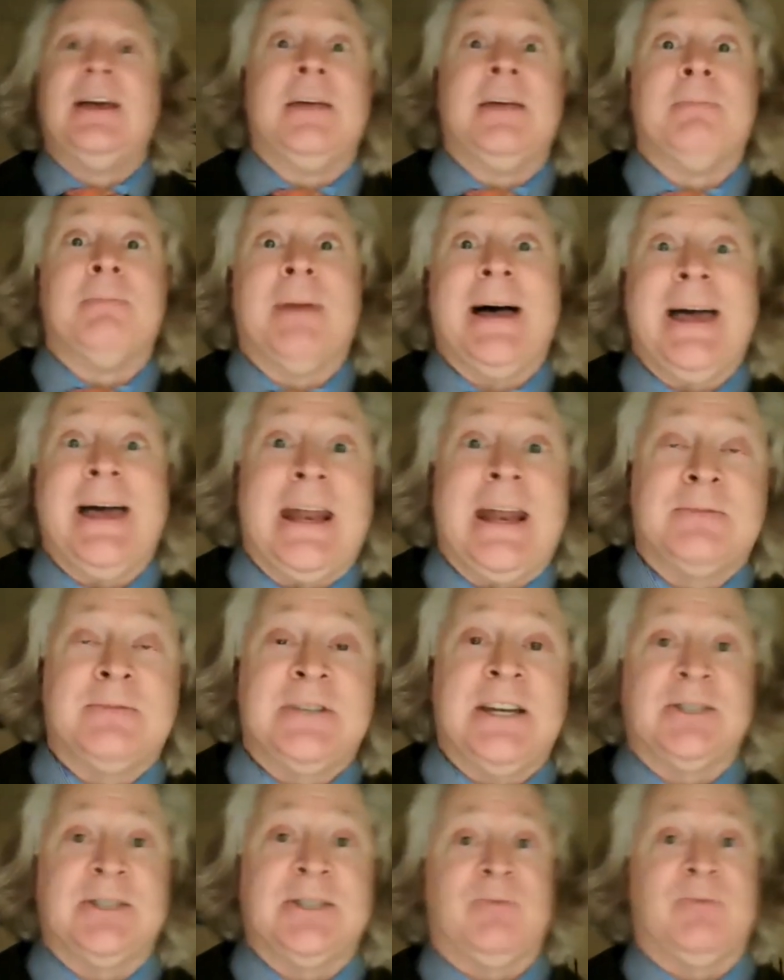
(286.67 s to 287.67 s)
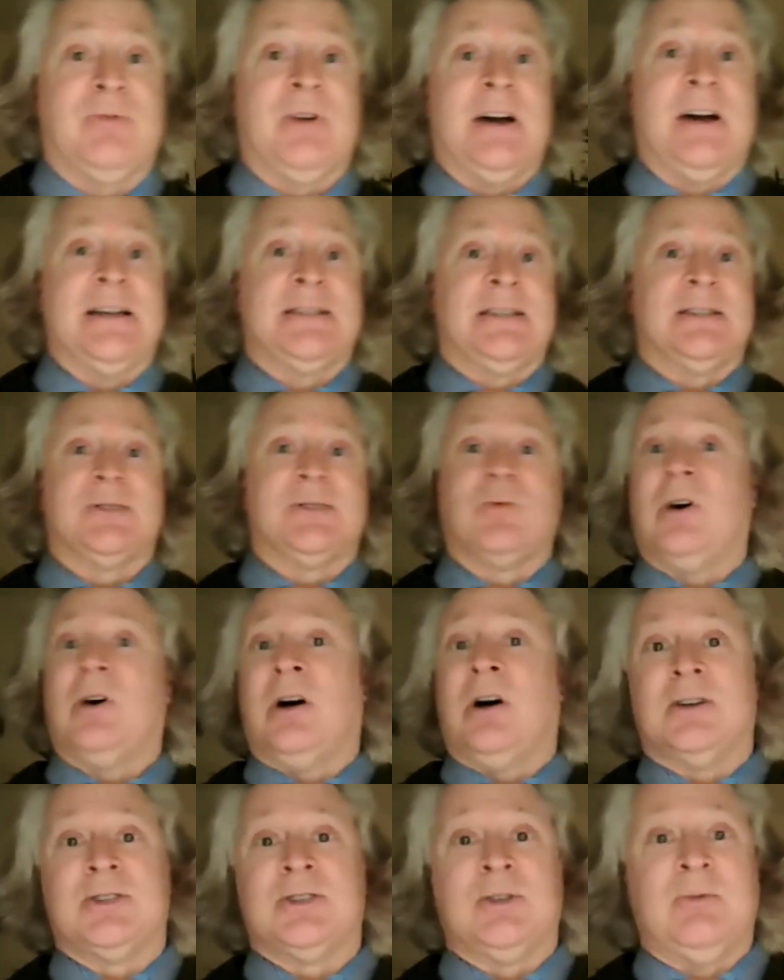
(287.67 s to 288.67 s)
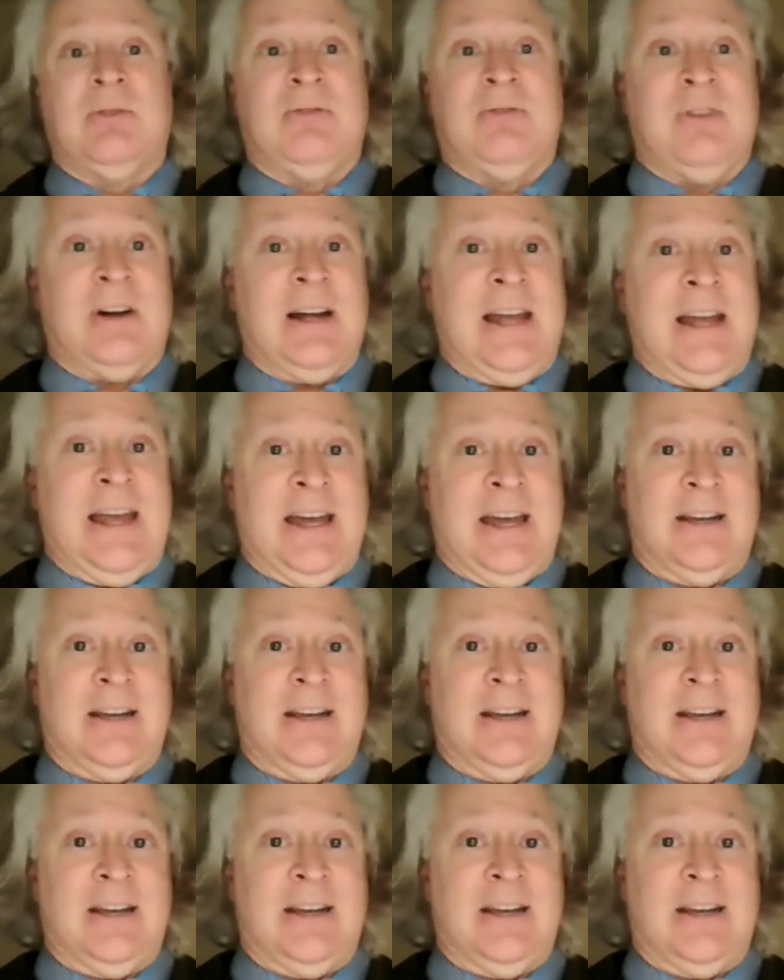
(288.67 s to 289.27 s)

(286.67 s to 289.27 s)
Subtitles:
In my adaptation process will also be very